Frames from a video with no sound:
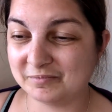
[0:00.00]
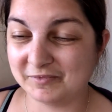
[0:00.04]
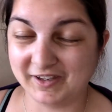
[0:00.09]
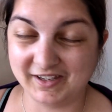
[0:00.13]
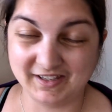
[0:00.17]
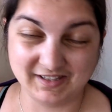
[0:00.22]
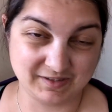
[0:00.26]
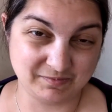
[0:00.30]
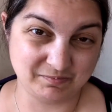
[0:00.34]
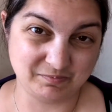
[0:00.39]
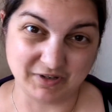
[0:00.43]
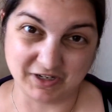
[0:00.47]

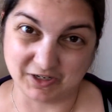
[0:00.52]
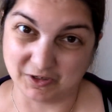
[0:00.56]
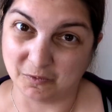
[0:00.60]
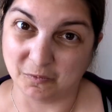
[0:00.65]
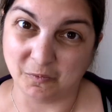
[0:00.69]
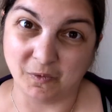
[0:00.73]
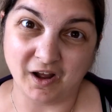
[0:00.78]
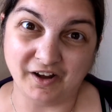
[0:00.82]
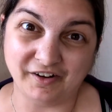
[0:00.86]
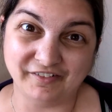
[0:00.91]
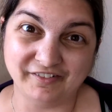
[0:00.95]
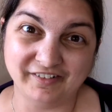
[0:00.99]
It's been a
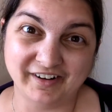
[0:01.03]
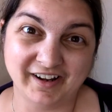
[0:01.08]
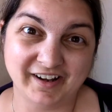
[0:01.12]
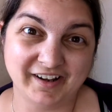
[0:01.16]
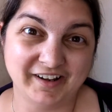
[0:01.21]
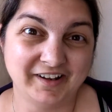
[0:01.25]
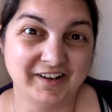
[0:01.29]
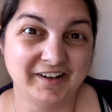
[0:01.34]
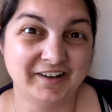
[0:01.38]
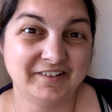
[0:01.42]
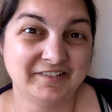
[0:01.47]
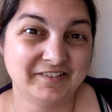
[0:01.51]
while
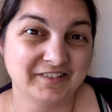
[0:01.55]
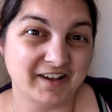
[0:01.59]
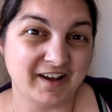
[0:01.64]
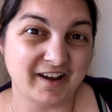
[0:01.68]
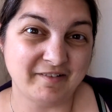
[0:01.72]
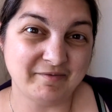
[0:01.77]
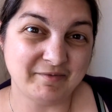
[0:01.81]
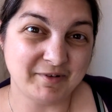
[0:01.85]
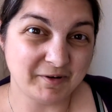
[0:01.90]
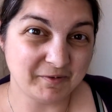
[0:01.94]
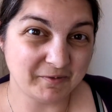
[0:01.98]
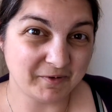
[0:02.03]
now that
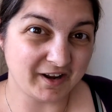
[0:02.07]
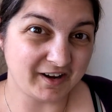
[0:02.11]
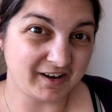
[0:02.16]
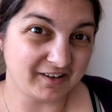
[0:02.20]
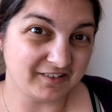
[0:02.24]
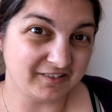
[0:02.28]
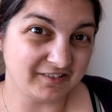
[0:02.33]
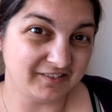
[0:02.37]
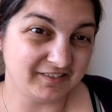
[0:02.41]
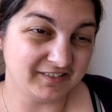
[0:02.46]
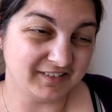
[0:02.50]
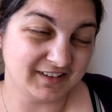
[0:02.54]
I've been
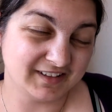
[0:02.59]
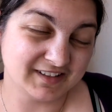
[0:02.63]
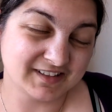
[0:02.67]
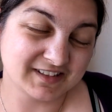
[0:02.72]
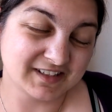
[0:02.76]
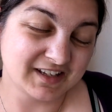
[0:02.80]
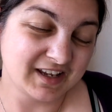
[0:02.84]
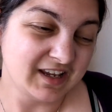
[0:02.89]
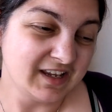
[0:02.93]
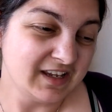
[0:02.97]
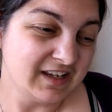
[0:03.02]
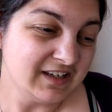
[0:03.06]
working on this.
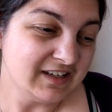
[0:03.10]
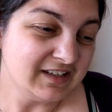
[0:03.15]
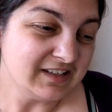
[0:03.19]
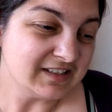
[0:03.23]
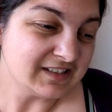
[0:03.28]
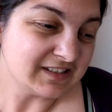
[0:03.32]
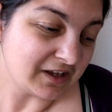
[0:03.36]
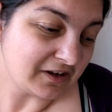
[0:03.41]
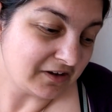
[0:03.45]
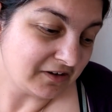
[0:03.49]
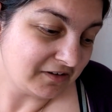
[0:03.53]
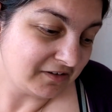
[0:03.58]

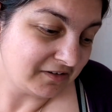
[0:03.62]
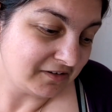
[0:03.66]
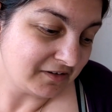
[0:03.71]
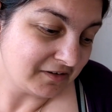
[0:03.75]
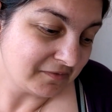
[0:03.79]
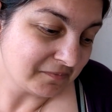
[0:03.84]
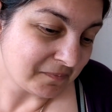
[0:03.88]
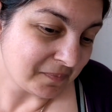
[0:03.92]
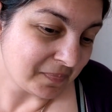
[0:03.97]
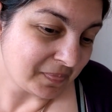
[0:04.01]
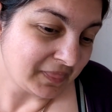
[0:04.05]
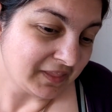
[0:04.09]
So
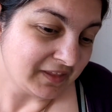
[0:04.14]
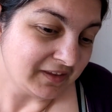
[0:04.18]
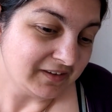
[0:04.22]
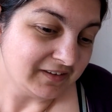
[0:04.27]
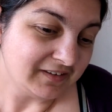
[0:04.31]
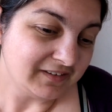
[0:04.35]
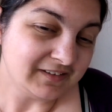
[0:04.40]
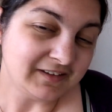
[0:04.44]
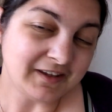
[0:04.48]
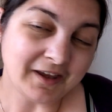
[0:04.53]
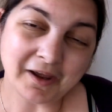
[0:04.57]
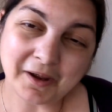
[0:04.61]

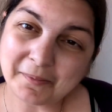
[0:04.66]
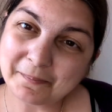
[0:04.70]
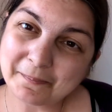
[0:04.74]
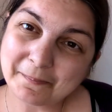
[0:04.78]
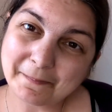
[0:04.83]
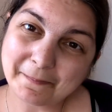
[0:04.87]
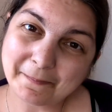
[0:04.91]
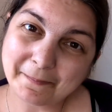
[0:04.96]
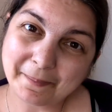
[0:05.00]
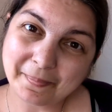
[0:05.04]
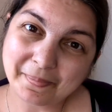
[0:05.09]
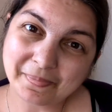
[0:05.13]
yeah,
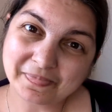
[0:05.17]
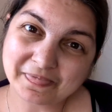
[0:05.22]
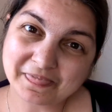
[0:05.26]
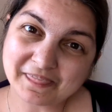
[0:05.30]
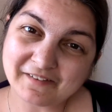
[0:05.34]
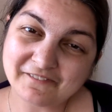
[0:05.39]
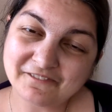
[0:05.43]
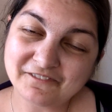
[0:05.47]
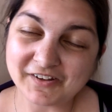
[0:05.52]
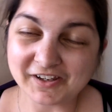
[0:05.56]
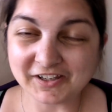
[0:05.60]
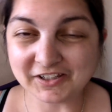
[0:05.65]

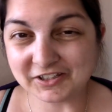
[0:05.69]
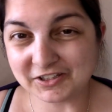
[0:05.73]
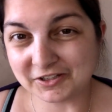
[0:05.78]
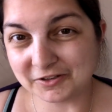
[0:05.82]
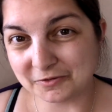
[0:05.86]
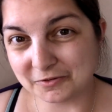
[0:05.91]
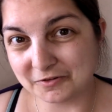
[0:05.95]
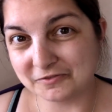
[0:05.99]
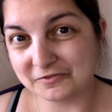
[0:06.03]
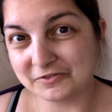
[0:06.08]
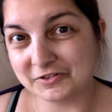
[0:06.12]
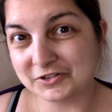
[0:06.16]
thank
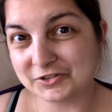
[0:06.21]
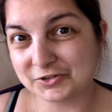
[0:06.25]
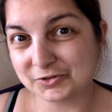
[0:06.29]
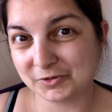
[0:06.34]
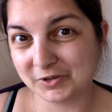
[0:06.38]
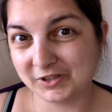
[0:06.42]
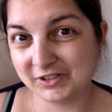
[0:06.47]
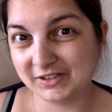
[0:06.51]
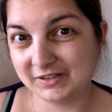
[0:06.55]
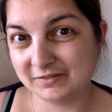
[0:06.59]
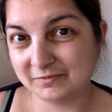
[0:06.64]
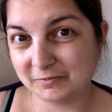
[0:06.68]
you all for
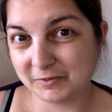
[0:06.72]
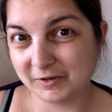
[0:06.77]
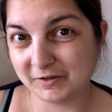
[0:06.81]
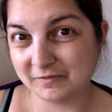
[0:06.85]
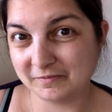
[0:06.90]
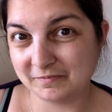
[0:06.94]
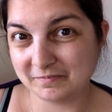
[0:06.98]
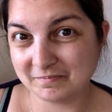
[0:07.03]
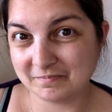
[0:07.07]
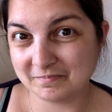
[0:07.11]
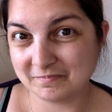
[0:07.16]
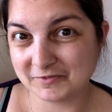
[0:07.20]
joining
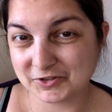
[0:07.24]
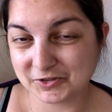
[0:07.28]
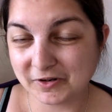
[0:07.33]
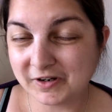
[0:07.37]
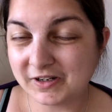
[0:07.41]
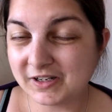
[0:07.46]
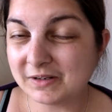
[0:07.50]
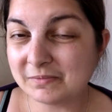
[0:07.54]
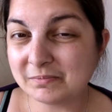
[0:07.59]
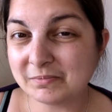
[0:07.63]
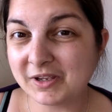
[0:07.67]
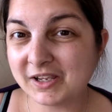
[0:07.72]

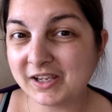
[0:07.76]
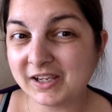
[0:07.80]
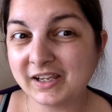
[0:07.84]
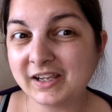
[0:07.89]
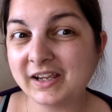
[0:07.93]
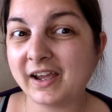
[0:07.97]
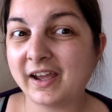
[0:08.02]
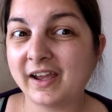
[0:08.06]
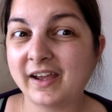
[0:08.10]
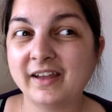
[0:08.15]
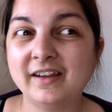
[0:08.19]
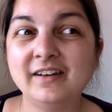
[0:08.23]
me
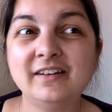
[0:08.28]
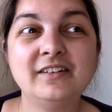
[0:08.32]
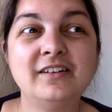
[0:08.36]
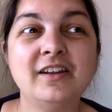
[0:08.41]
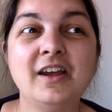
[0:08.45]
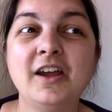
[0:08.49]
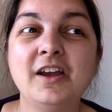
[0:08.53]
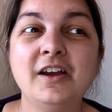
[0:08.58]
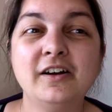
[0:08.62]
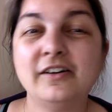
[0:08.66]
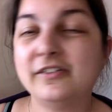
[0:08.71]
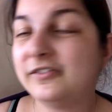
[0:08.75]
and
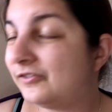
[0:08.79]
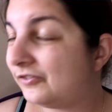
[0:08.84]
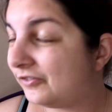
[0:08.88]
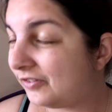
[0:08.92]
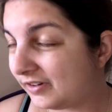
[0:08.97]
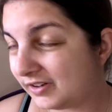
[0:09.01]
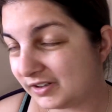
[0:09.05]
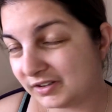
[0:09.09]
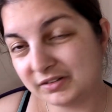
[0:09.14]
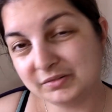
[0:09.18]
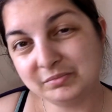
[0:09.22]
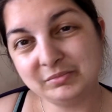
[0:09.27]

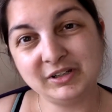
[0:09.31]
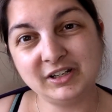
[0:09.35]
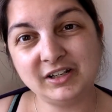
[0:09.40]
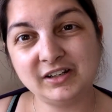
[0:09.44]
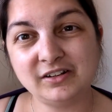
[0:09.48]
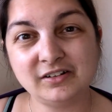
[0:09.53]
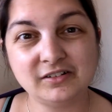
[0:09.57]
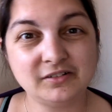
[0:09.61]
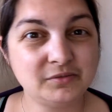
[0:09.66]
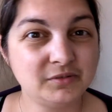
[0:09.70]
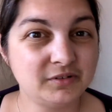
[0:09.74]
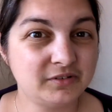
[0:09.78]
following me
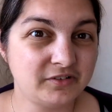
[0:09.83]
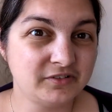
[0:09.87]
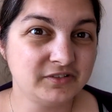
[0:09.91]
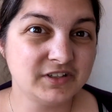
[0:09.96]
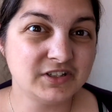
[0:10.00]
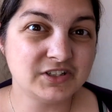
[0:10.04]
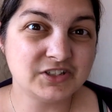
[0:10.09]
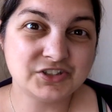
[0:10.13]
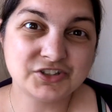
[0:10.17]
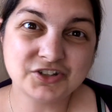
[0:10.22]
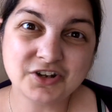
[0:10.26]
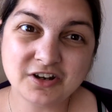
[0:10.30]
along on
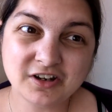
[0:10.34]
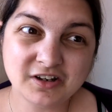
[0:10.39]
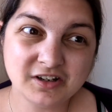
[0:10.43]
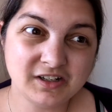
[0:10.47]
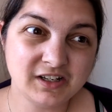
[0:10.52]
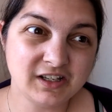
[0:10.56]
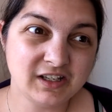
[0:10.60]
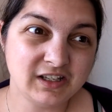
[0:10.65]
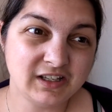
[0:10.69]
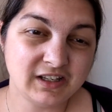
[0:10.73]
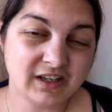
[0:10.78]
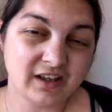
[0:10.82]
this
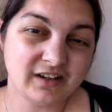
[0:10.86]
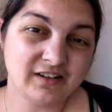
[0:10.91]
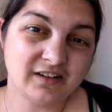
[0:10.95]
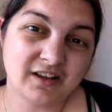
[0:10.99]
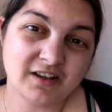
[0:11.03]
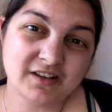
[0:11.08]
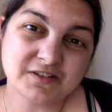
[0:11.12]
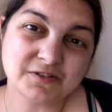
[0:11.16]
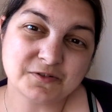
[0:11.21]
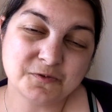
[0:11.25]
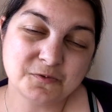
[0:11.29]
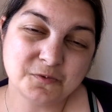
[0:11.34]
journey. And
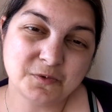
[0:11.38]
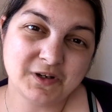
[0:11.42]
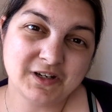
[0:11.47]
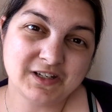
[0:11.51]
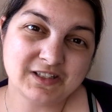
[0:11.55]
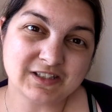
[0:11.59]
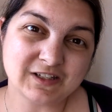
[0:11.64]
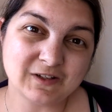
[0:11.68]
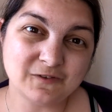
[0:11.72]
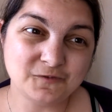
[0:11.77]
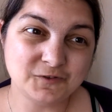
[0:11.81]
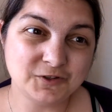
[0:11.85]
as
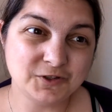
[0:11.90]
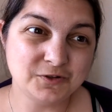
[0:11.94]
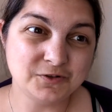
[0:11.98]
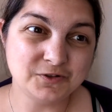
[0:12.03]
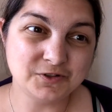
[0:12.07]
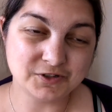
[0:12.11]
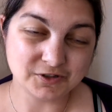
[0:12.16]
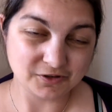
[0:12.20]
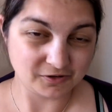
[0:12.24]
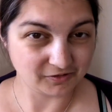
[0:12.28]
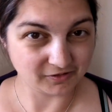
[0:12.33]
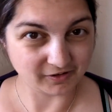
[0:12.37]
always, if you
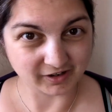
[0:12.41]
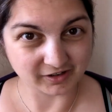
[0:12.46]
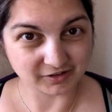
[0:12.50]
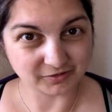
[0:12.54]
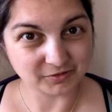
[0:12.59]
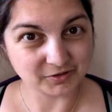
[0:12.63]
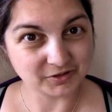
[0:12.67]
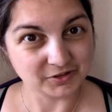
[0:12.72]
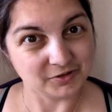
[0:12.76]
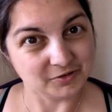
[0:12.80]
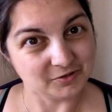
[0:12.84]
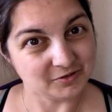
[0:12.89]
do like
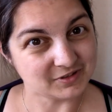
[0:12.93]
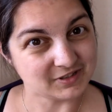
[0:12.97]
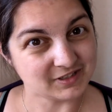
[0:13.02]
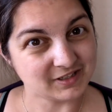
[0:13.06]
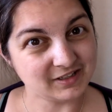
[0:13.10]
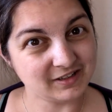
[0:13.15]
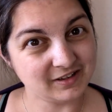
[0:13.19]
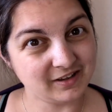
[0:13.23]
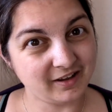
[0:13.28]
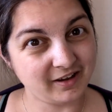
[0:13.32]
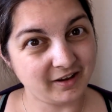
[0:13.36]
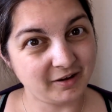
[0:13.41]
what you
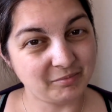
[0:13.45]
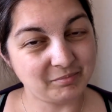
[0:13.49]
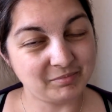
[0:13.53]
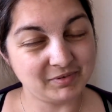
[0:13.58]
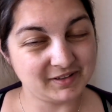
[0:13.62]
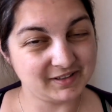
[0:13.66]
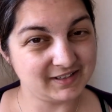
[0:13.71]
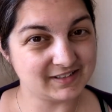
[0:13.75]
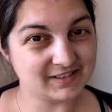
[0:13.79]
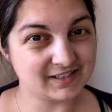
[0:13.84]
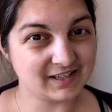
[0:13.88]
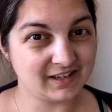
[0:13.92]
see here,
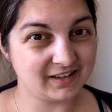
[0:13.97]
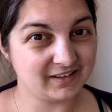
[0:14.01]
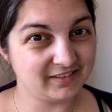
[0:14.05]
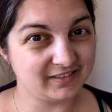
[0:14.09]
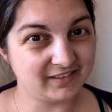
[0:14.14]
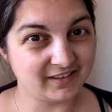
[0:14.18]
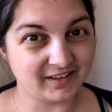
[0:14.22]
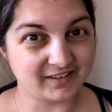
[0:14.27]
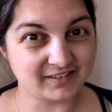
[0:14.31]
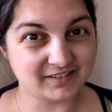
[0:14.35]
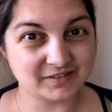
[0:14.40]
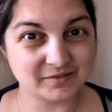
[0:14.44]
please hit
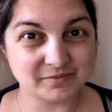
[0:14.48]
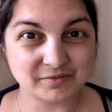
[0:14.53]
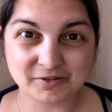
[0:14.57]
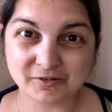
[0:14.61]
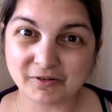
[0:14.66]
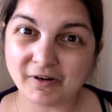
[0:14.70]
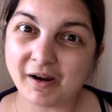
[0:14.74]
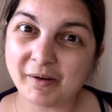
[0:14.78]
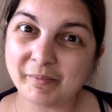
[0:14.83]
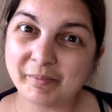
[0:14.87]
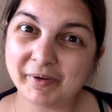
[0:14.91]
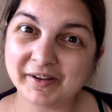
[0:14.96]
that
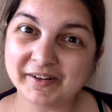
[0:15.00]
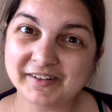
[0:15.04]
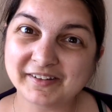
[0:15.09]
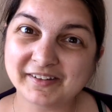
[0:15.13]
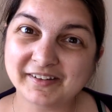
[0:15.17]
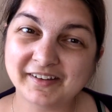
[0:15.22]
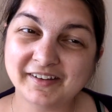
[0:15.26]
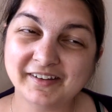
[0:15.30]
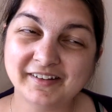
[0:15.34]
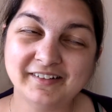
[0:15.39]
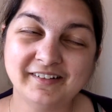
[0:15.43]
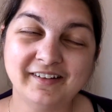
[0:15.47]
subscribe
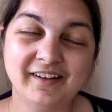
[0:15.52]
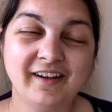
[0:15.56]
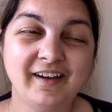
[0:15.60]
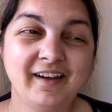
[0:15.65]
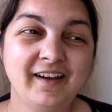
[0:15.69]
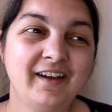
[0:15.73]
button